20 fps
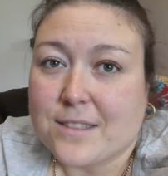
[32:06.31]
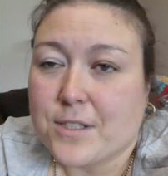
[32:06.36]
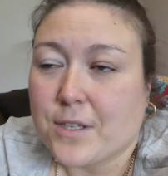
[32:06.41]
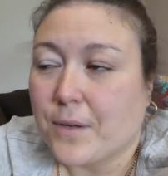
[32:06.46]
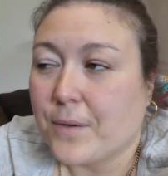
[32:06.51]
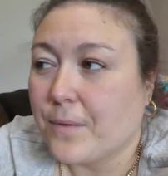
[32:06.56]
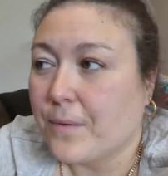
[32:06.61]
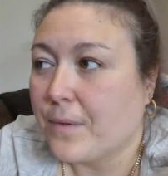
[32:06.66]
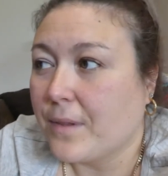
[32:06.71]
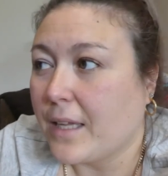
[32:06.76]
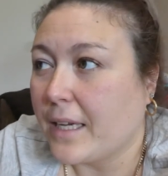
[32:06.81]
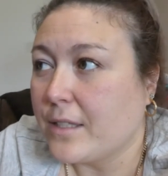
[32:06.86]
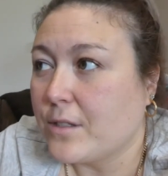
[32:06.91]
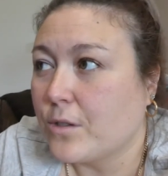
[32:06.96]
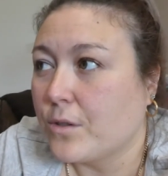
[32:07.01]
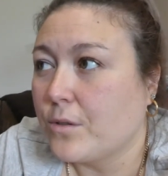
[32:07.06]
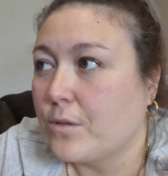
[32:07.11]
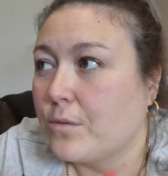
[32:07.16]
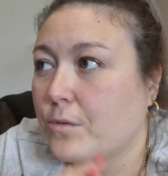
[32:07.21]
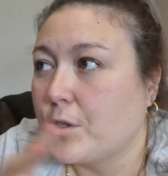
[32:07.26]
So they
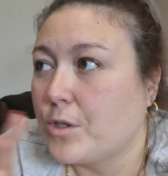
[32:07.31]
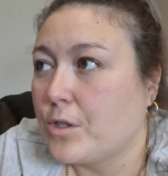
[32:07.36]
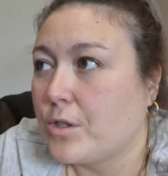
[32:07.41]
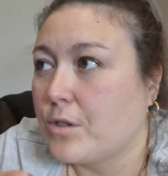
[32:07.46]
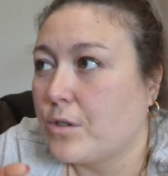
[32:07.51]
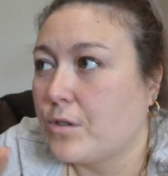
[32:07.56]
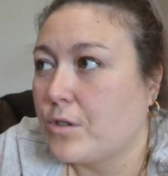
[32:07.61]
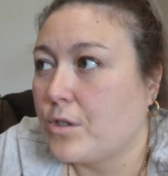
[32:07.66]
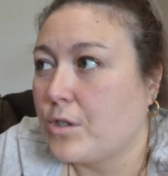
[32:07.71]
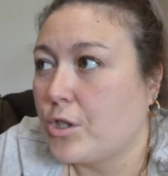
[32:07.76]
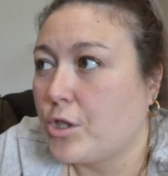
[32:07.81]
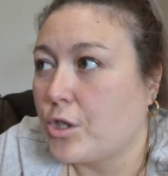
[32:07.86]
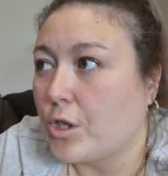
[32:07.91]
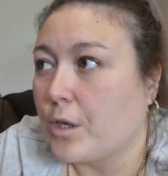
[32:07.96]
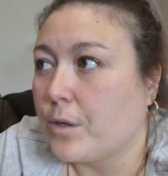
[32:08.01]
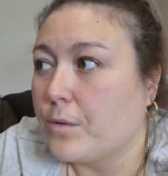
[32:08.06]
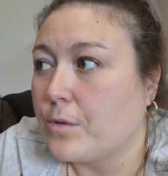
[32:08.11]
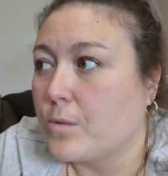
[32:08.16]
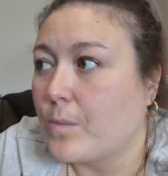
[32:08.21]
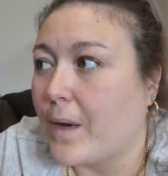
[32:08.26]
do
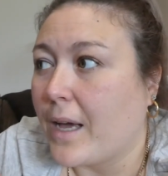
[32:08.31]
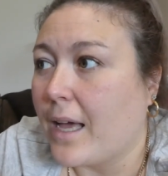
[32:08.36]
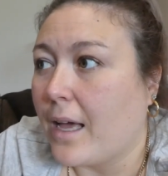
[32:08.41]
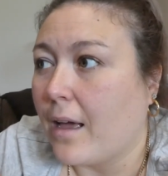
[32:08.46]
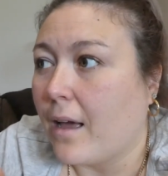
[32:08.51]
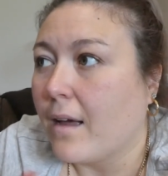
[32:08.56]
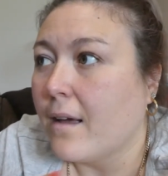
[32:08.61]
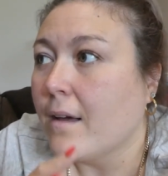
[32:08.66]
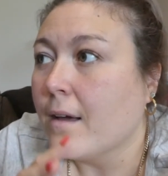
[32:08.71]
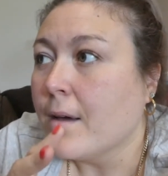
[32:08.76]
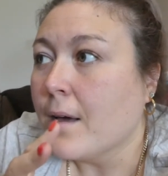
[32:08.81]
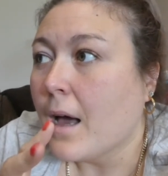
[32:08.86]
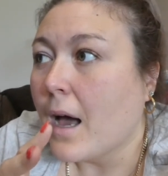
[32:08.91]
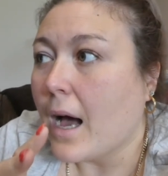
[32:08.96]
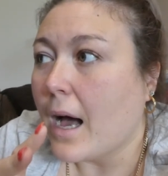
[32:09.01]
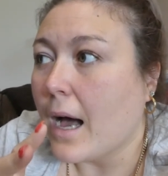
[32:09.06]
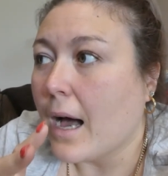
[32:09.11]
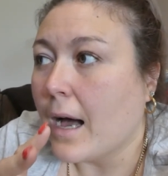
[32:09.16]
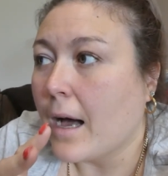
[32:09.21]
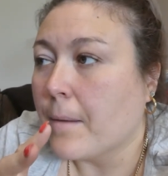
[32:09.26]
shows where
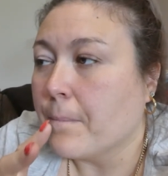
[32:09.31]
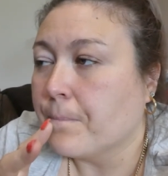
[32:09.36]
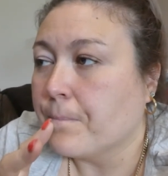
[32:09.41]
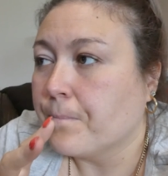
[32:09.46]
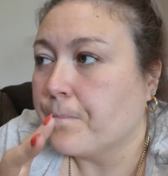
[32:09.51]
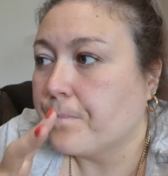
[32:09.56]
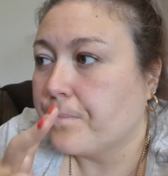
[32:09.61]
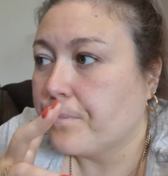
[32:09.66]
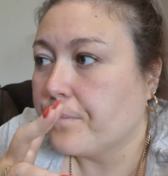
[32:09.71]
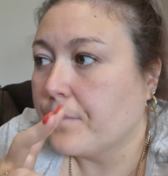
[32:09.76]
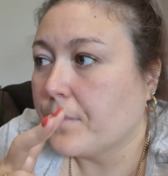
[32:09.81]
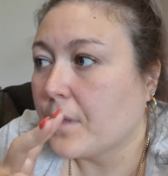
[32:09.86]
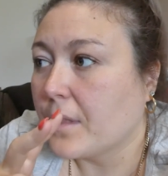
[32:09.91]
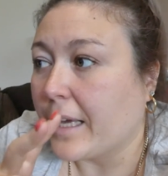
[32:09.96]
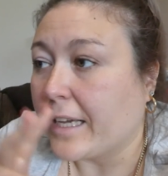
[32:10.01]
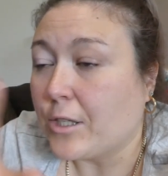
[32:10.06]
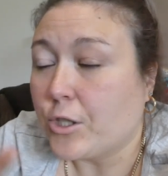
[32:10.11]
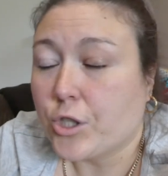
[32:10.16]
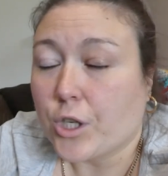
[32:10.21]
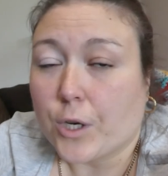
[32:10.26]
um,
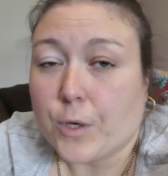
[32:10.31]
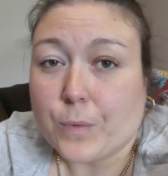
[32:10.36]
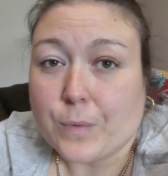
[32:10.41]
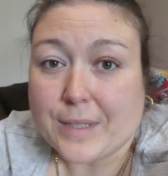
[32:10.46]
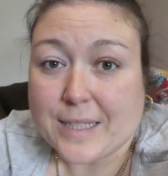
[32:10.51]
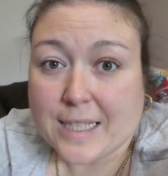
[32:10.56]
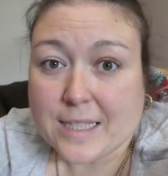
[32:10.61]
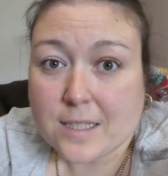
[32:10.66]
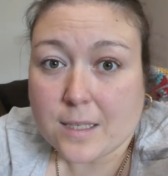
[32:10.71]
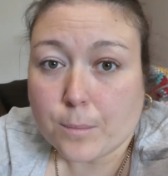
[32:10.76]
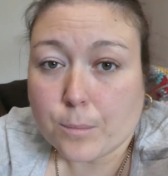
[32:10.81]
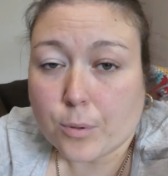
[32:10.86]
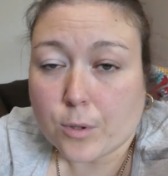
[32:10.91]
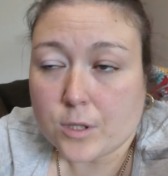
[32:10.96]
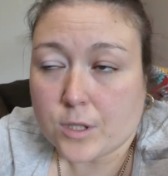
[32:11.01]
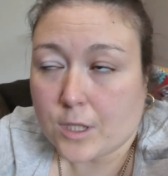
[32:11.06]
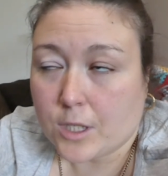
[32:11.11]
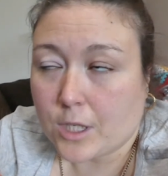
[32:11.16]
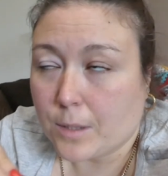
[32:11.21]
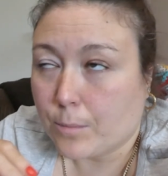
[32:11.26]
they show knitting
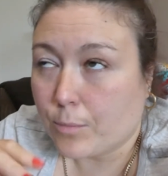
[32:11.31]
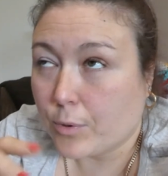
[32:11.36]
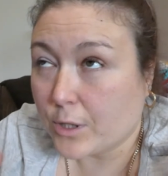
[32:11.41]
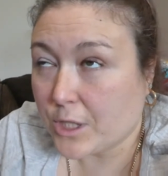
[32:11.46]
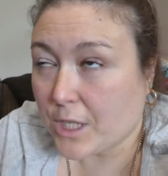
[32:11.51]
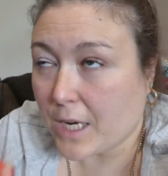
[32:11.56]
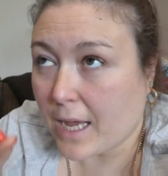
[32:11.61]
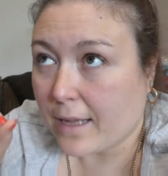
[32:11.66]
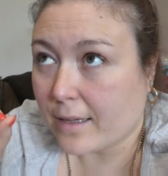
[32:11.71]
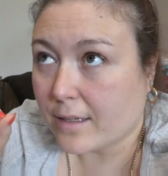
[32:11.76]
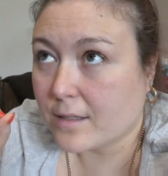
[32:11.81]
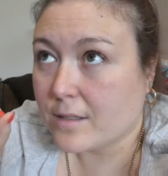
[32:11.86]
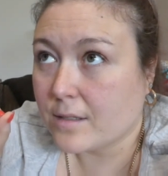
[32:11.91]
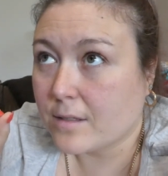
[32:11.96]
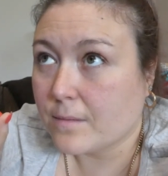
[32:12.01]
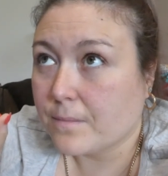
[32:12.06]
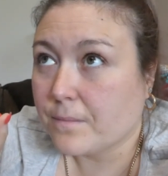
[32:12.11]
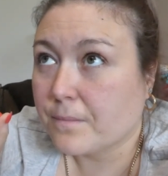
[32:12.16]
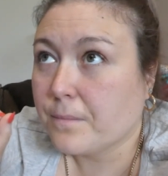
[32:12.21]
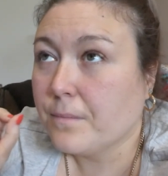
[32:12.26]
product
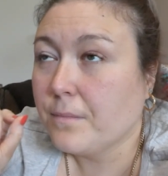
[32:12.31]
projects,